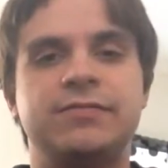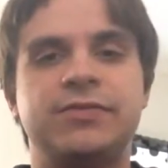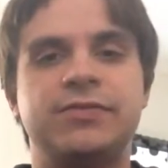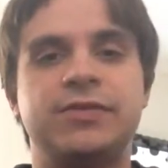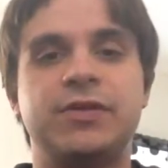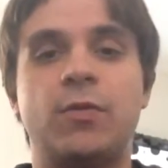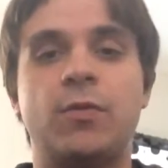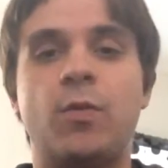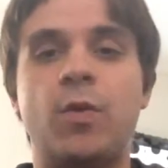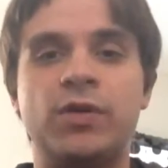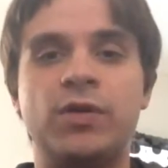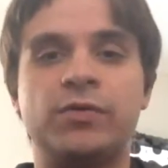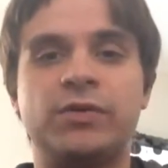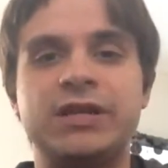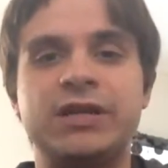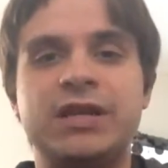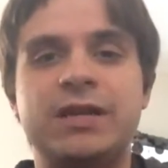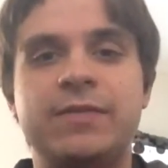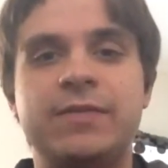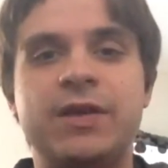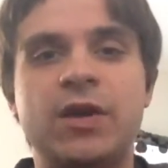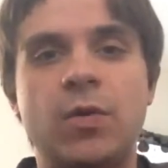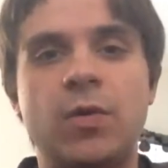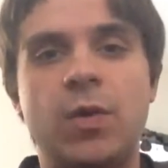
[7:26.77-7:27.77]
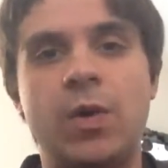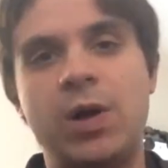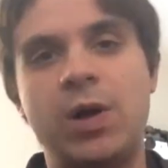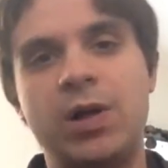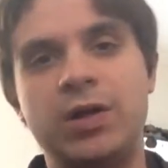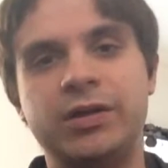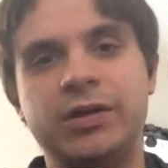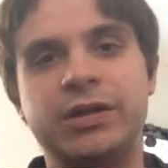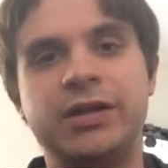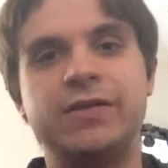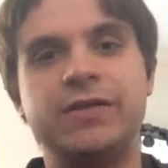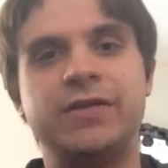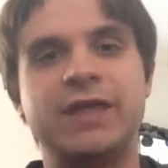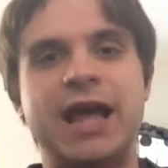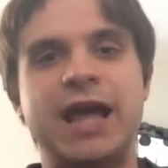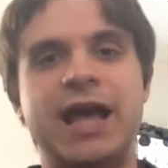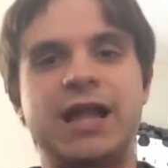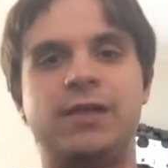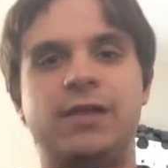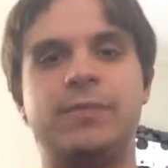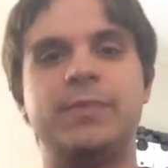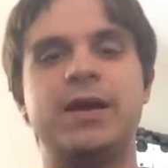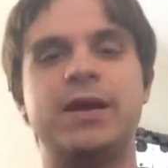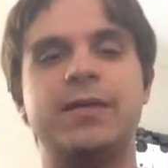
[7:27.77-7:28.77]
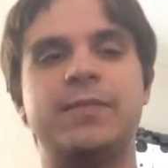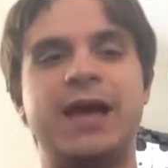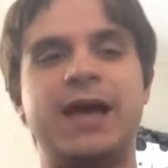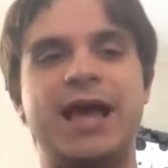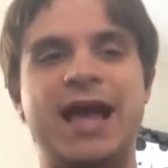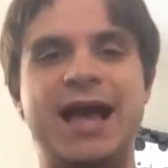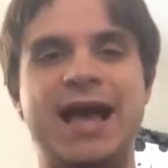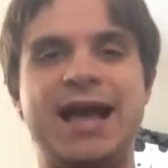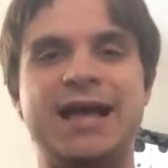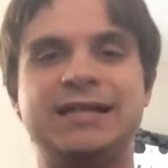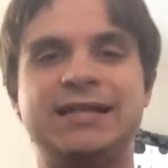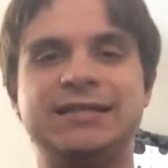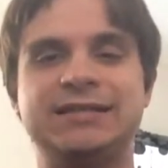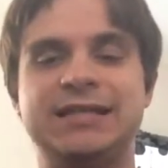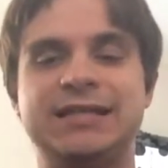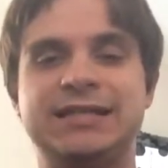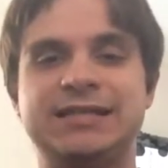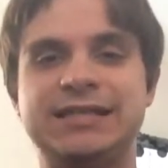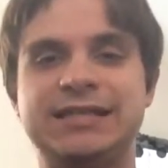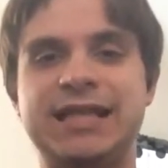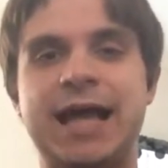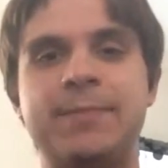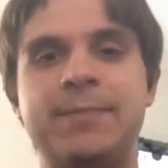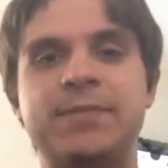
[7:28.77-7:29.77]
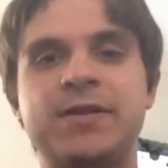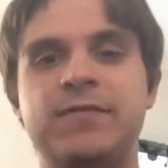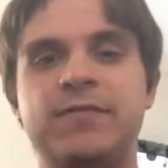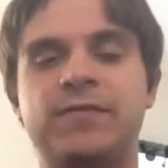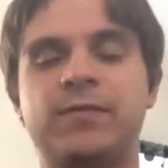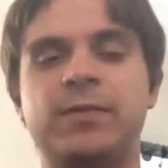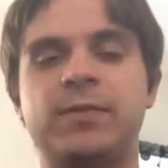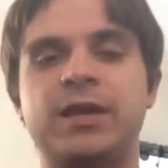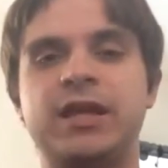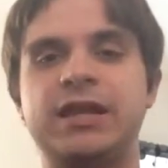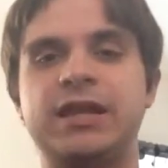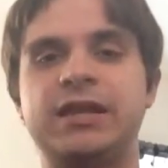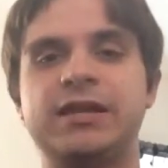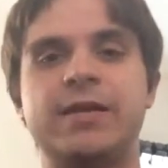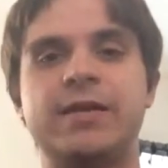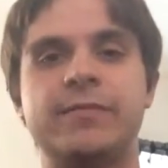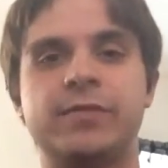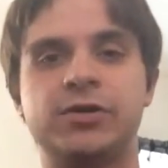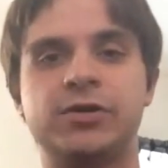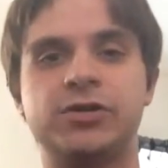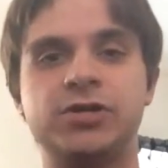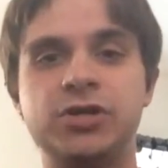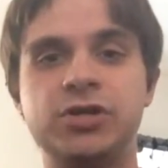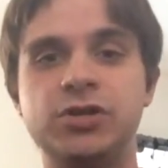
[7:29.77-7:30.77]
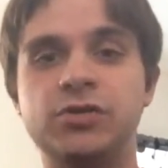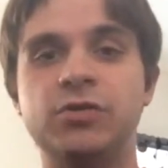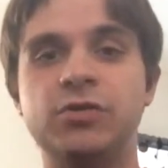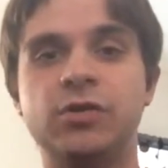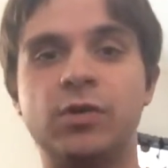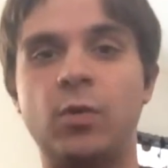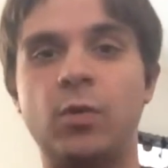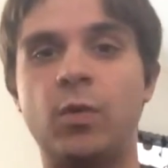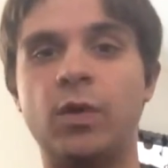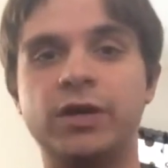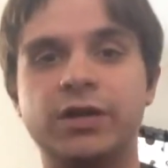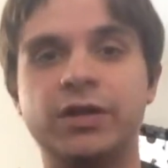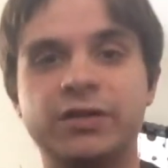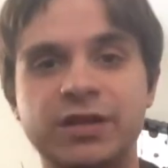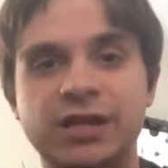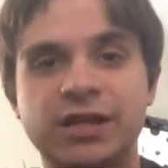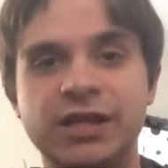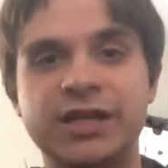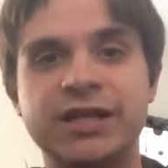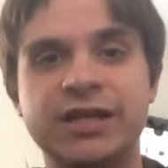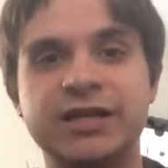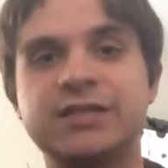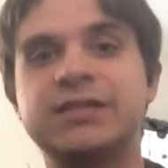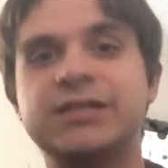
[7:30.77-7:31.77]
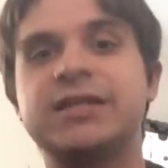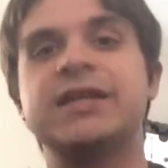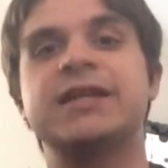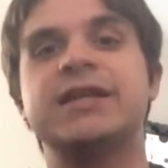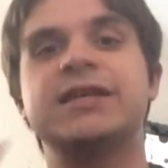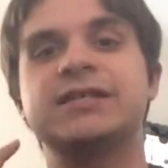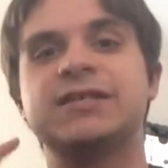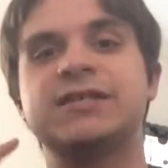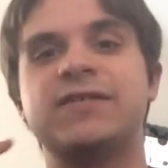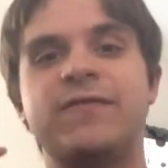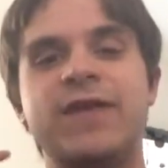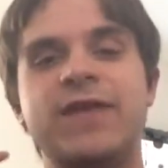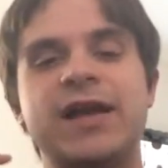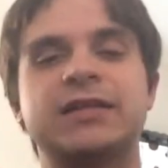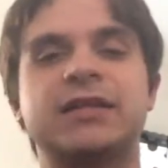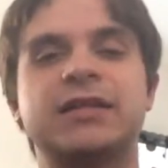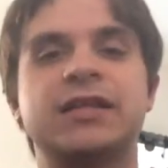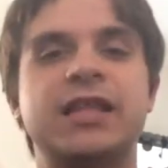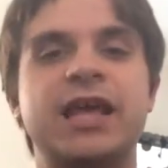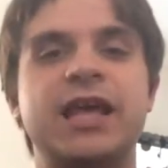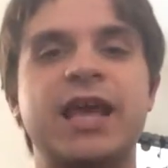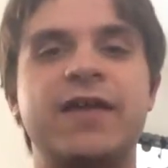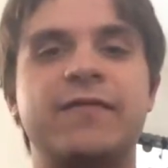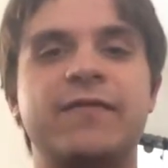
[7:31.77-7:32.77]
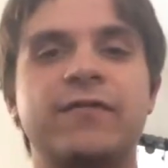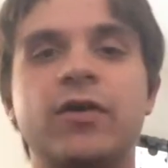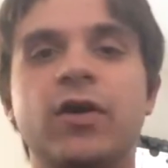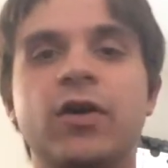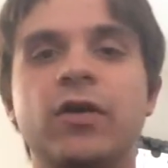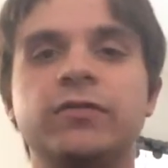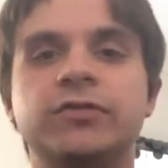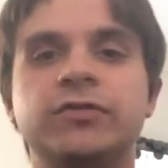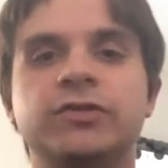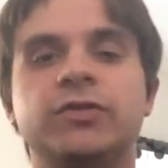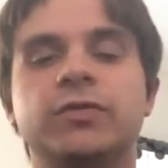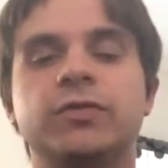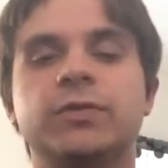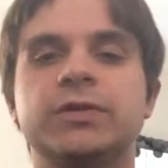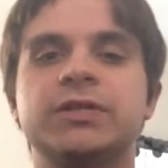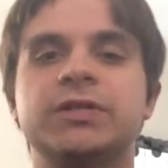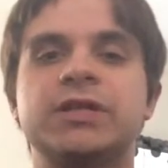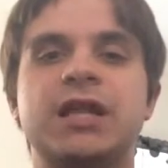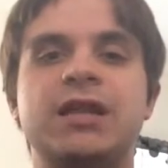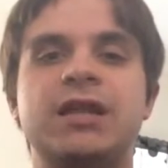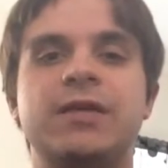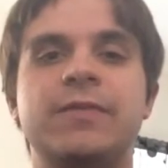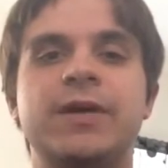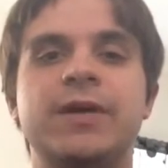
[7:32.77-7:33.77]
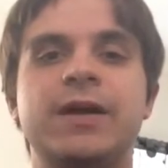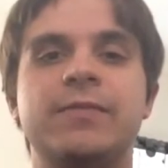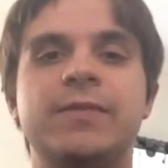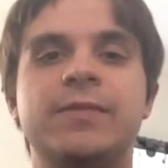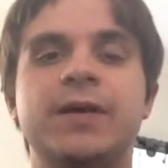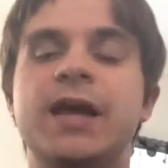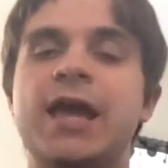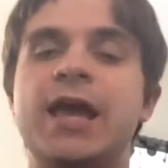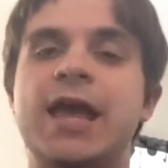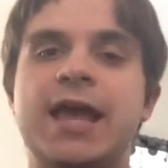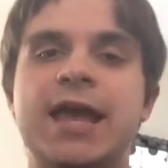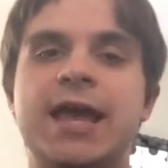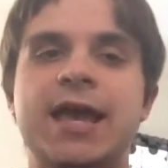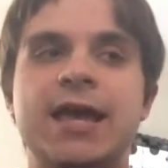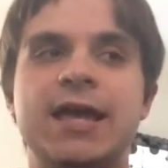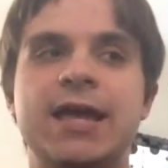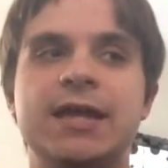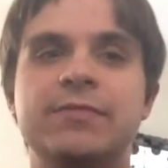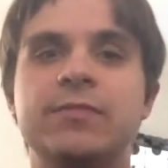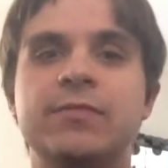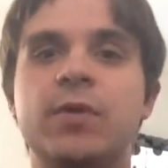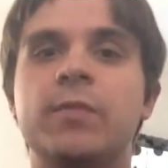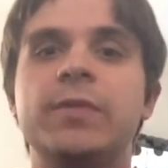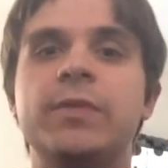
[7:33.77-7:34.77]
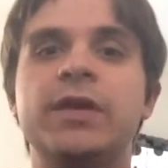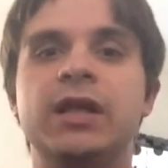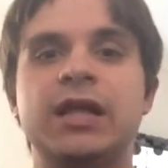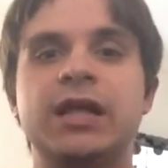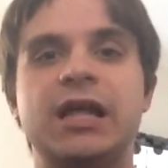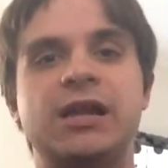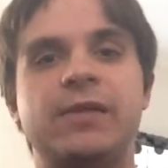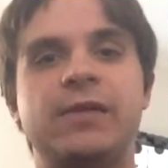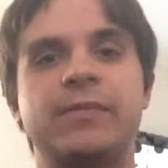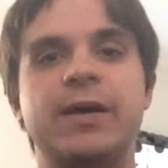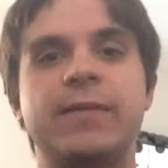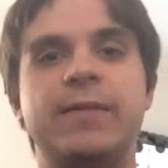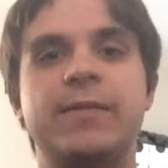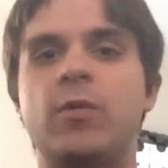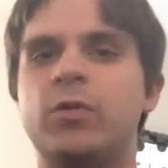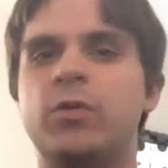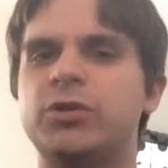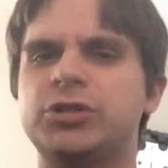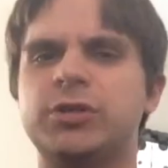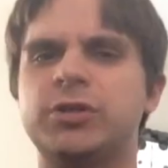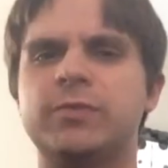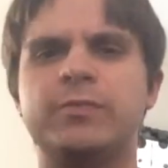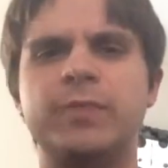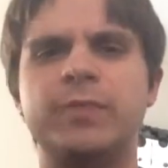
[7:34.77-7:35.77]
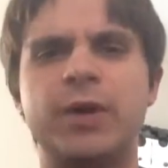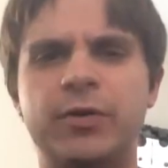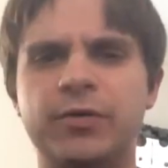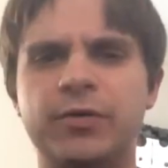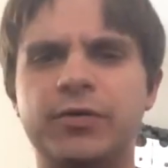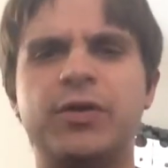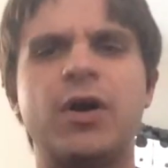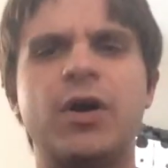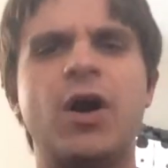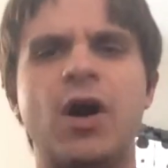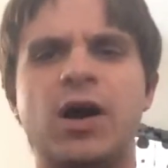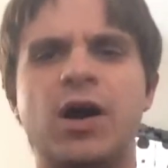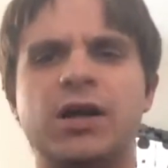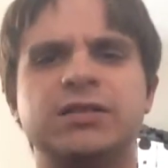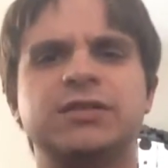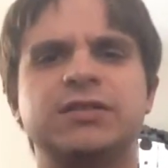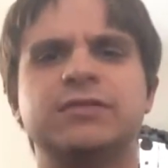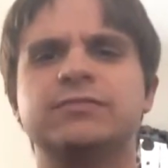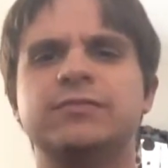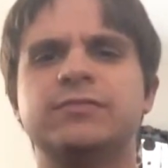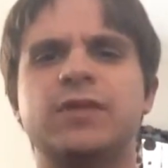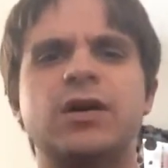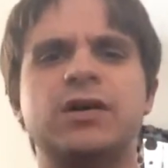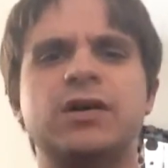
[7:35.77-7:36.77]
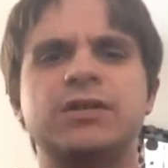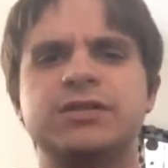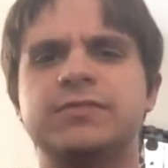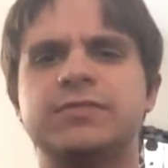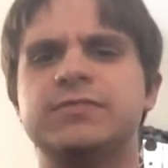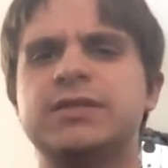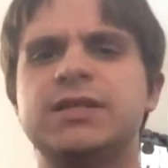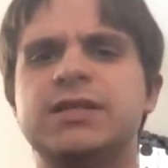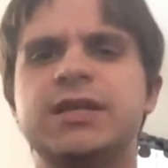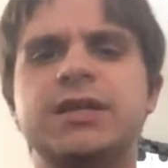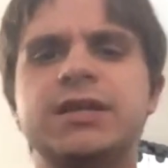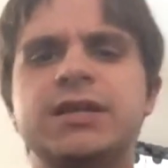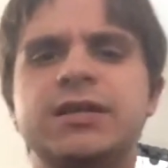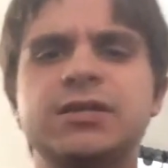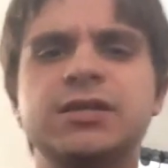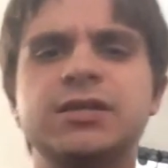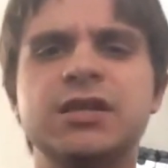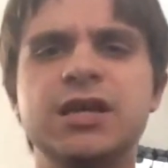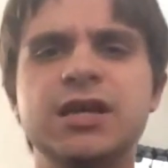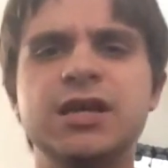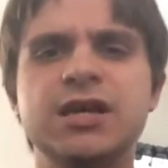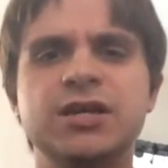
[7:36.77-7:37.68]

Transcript: The one redeeming quality that Alabama has that stopped it from getting number 2 or 1 on the list is the fact that they have Gulf Shores, Alabama, and Mobile, Alabama, which are both awesome, awesome cities.